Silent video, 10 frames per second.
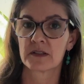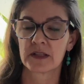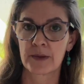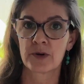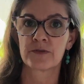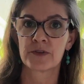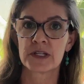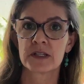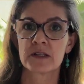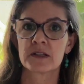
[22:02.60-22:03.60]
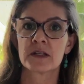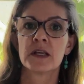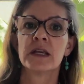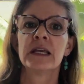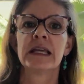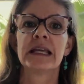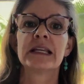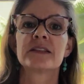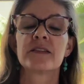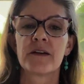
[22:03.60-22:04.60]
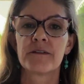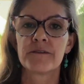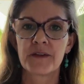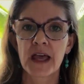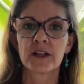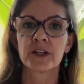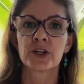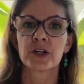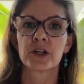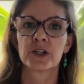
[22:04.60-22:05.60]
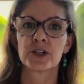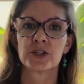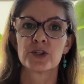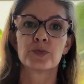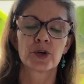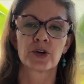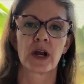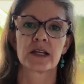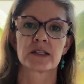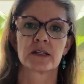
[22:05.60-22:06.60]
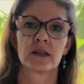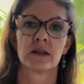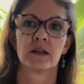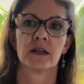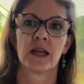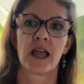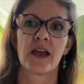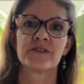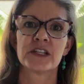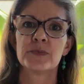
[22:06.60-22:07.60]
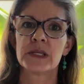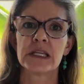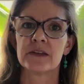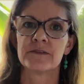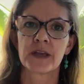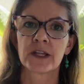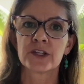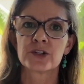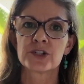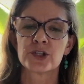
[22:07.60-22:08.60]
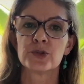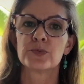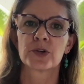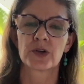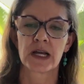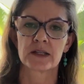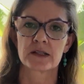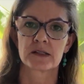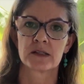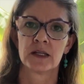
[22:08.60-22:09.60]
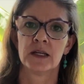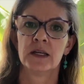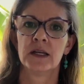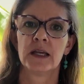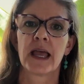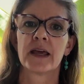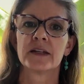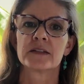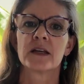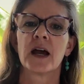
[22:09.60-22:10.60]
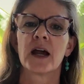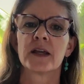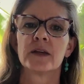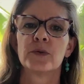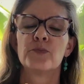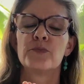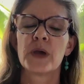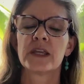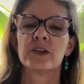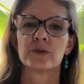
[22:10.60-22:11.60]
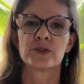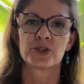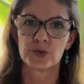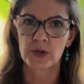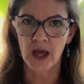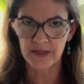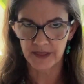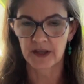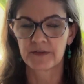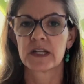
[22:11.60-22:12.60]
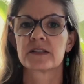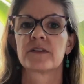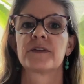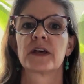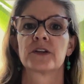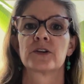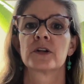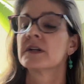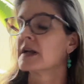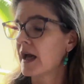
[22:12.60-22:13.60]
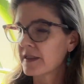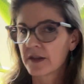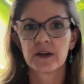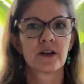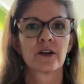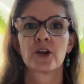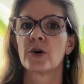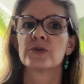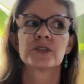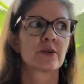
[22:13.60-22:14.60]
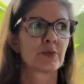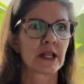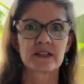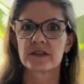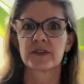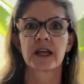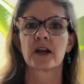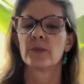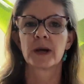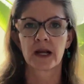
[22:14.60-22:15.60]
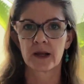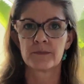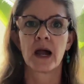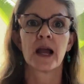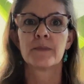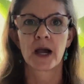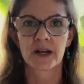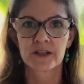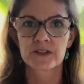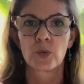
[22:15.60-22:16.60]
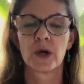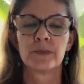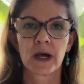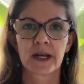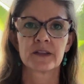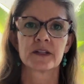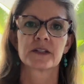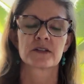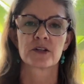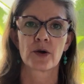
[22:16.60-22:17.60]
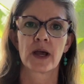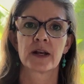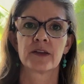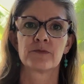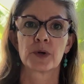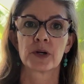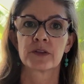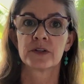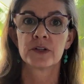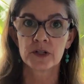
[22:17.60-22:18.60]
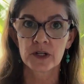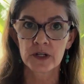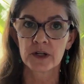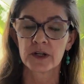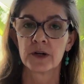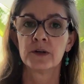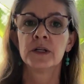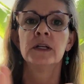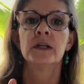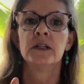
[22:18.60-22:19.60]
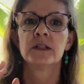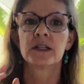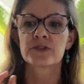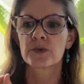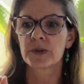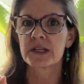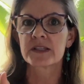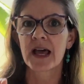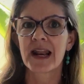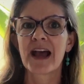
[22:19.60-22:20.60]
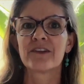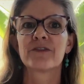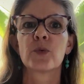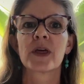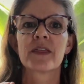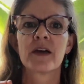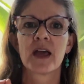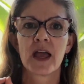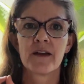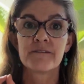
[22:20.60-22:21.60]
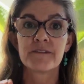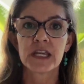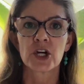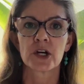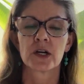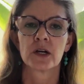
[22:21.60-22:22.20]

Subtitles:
labor freezes, is failure to progress. FTP, failure to progress. And I beg you to not think of it as a failure, not go to the place of like, oh my God, my body is the one body that doesn't know how to give birth. No. Let's replace that F with fear,